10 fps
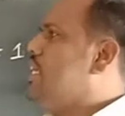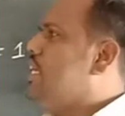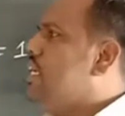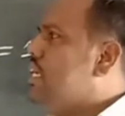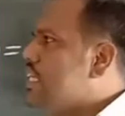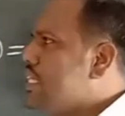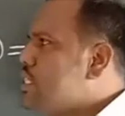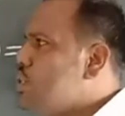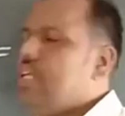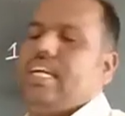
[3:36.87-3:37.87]
It is not
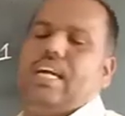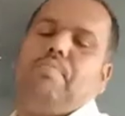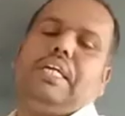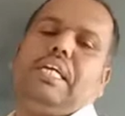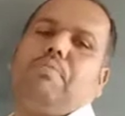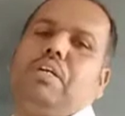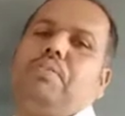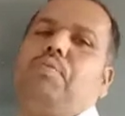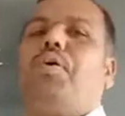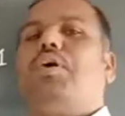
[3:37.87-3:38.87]
applicable
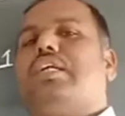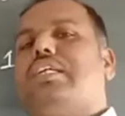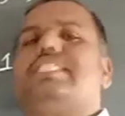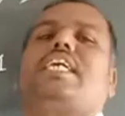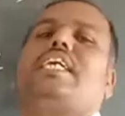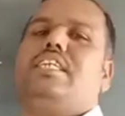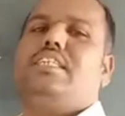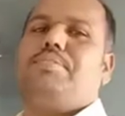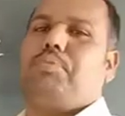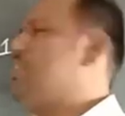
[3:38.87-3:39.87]
for secondary
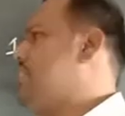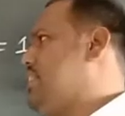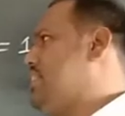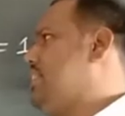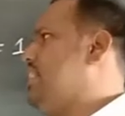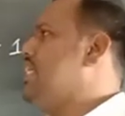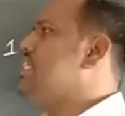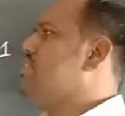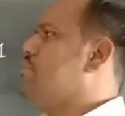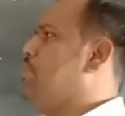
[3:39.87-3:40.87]
process, that is
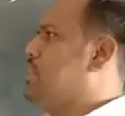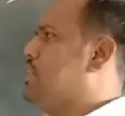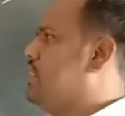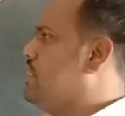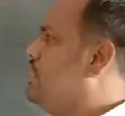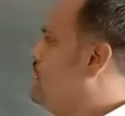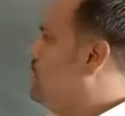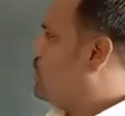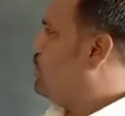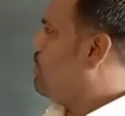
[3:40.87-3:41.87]
important.
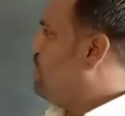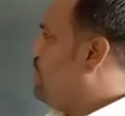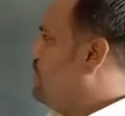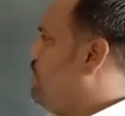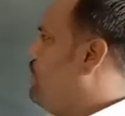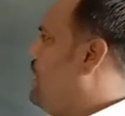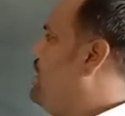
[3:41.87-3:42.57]
So the phi which